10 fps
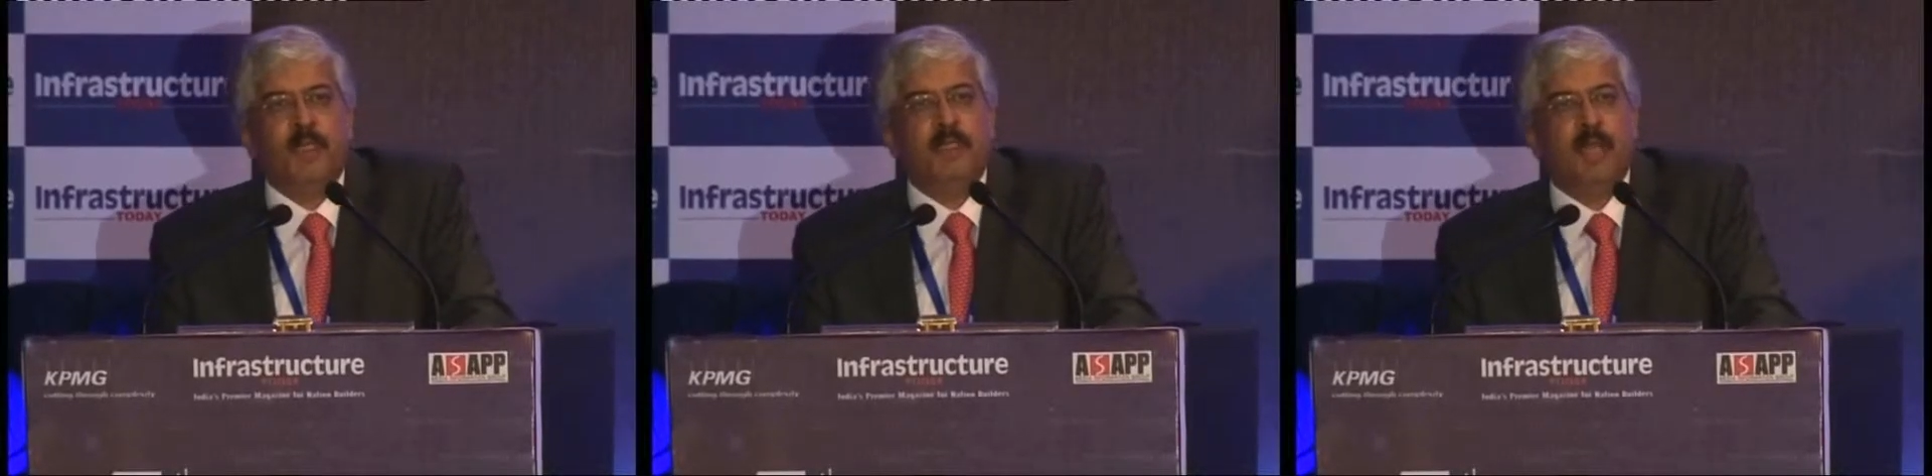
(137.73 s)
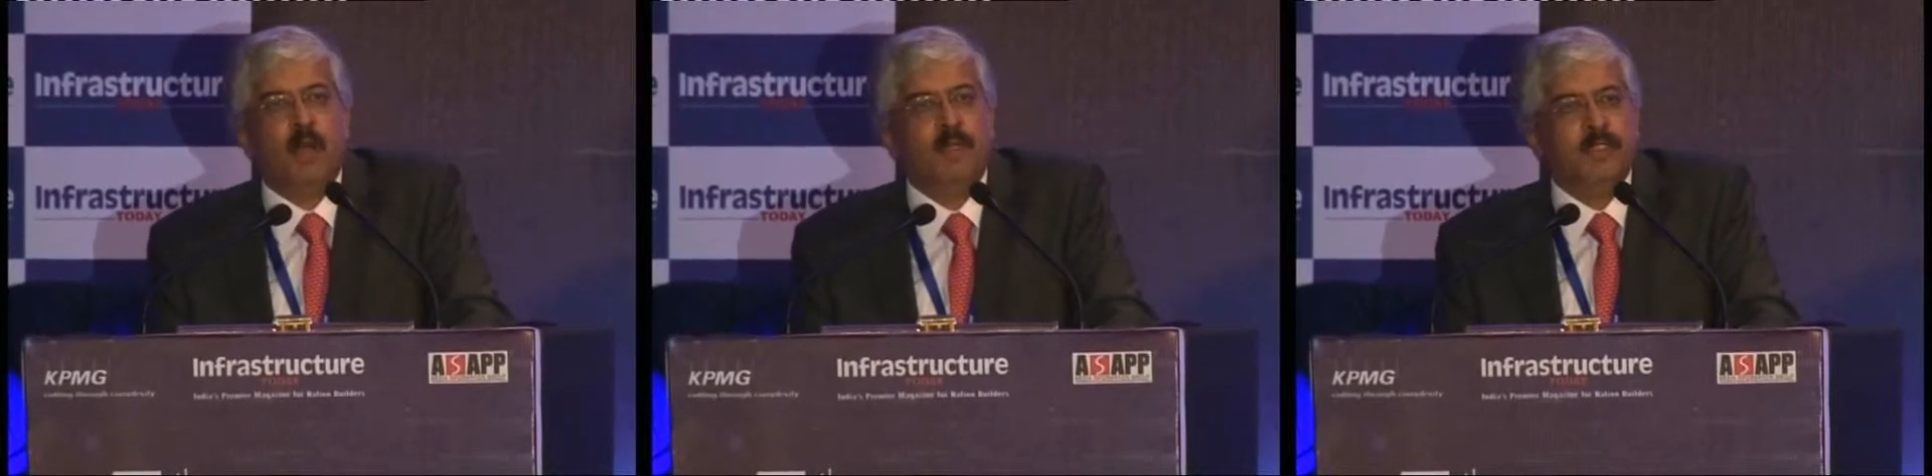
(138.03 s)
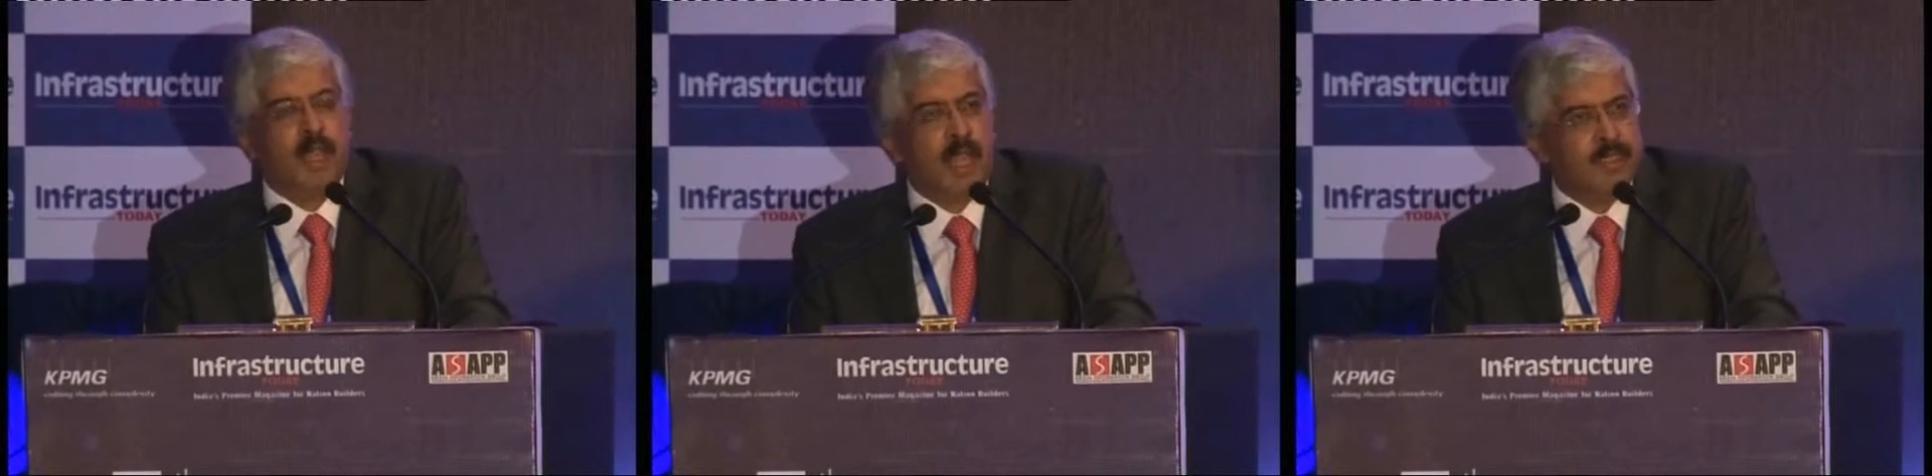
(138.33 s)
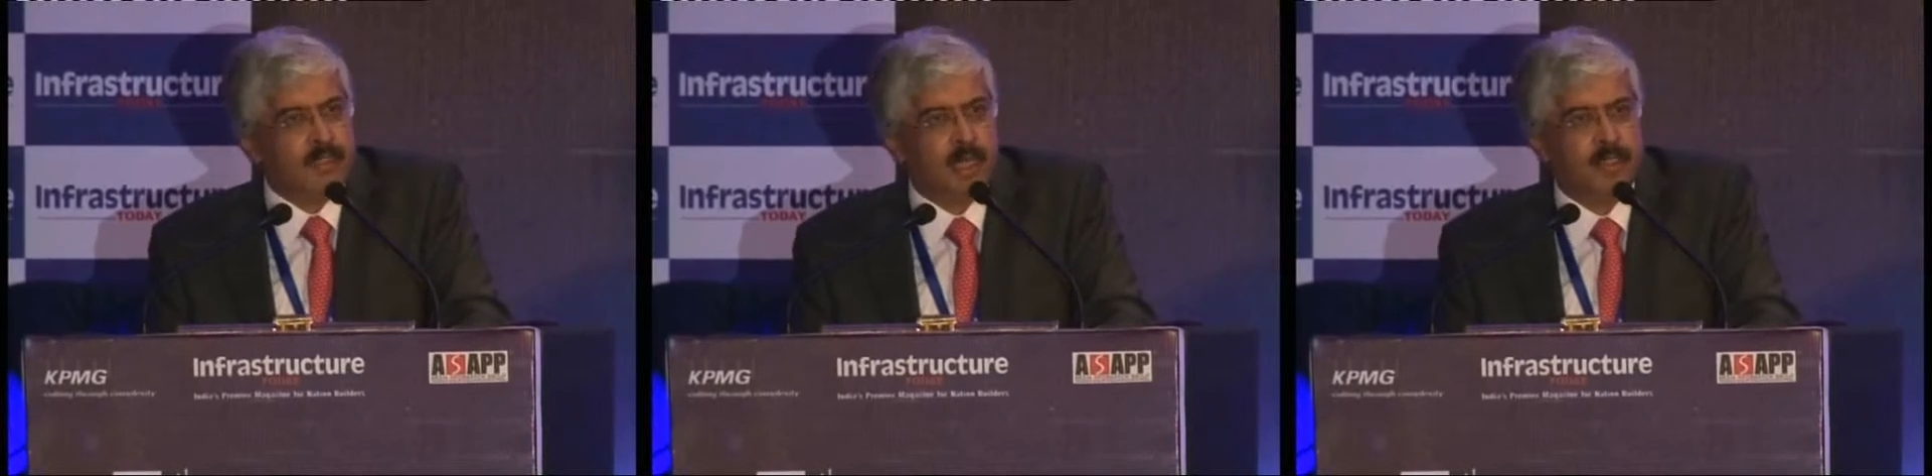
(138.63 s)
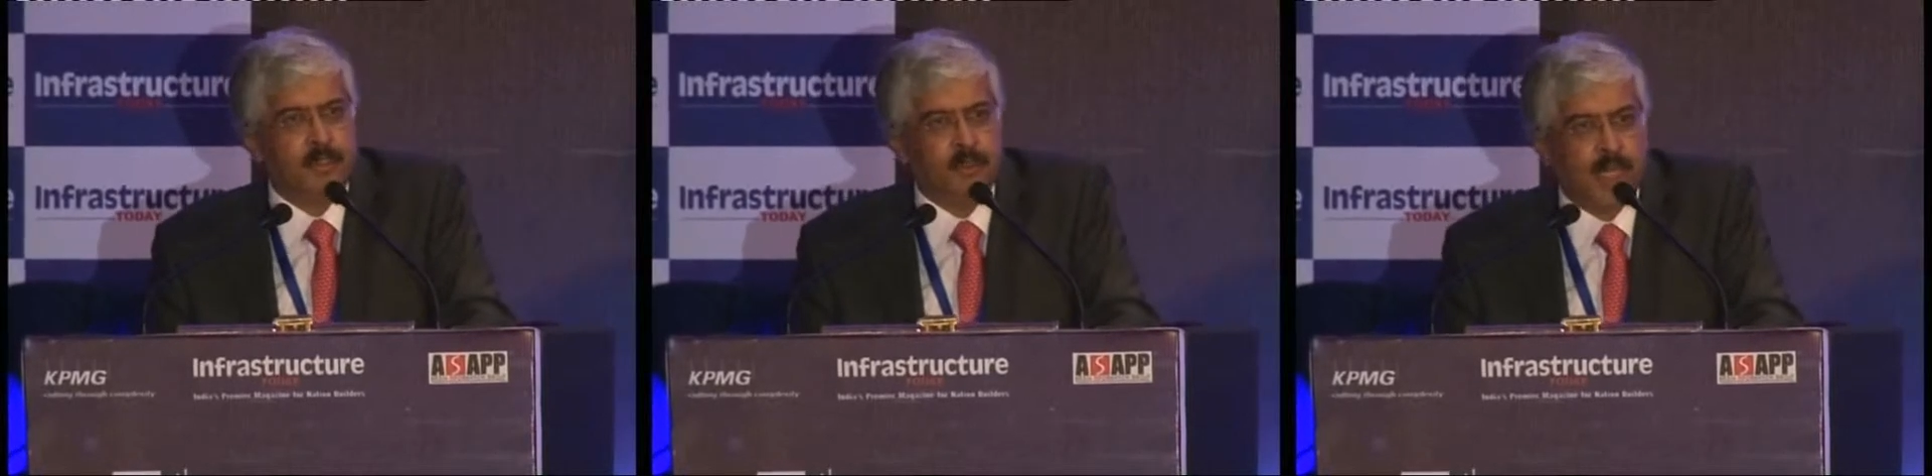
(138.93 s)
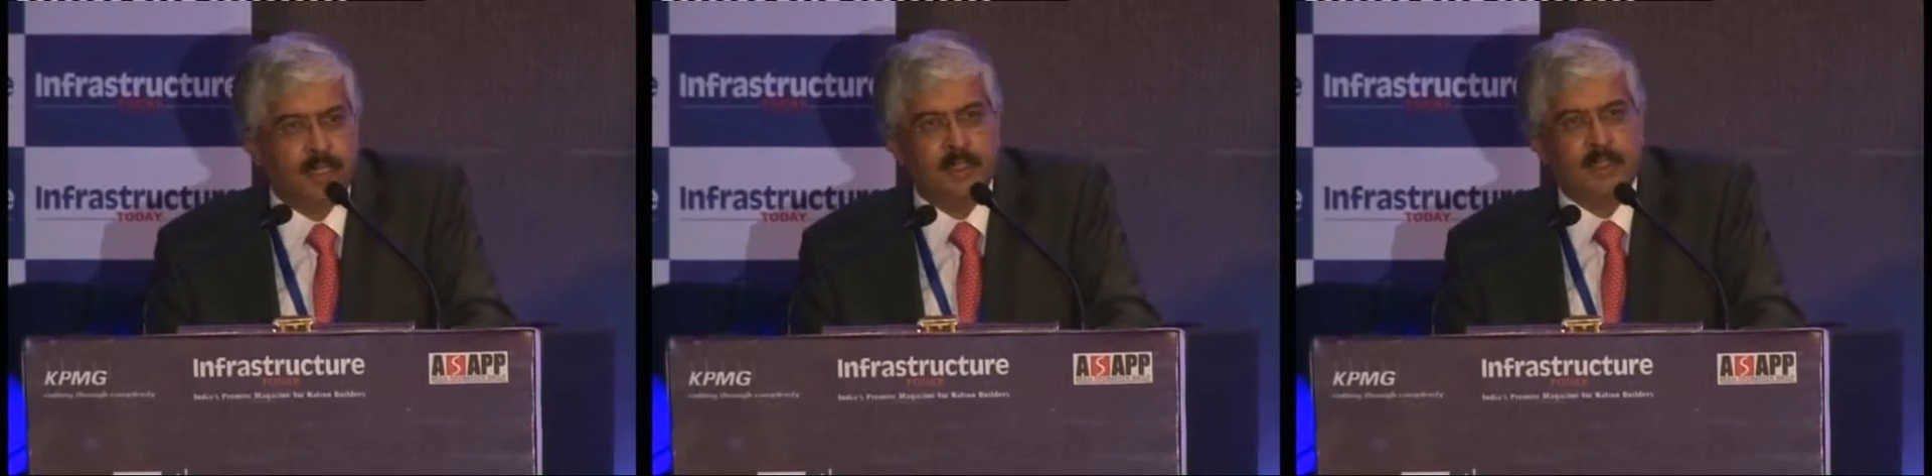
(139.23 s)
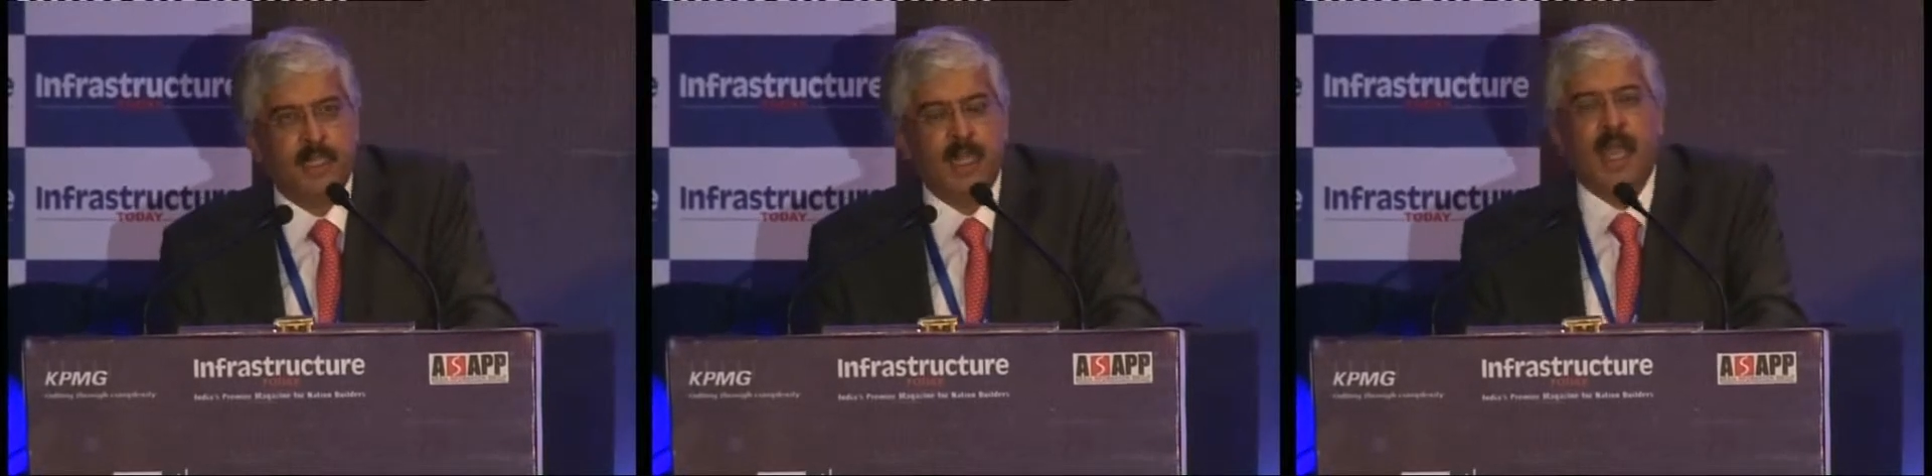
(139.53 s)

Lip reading: but the government has started to get its